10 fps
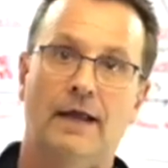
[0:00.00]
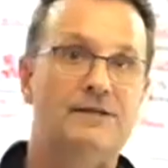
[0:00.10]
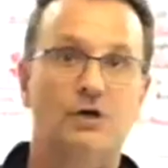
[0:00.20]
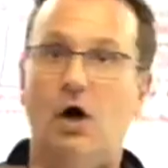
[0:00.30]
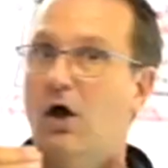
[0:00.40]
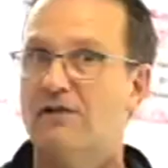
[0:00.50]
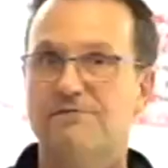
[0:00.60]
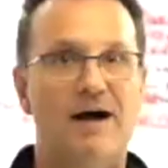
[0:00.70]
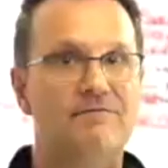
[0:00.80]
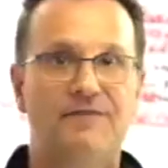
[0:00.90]
And to all of
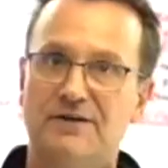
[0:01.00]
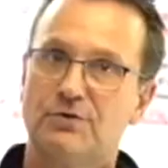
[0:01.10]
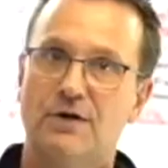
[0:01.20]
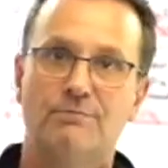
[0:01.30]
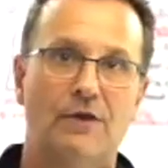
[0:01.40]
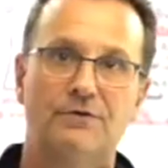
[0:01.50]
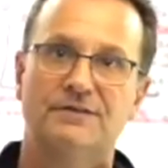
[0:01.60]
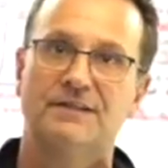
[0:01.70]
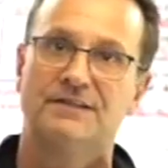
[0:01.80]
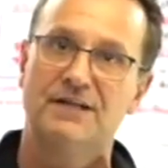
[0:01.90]
my veteran
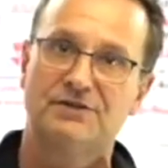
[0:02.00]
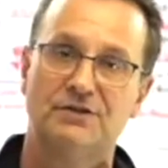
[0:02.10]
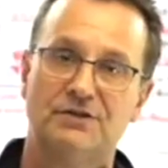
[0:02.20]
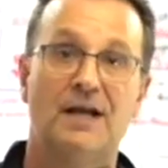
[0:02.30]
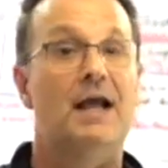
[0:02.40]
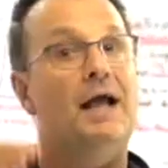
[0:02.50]
brothers and sisters,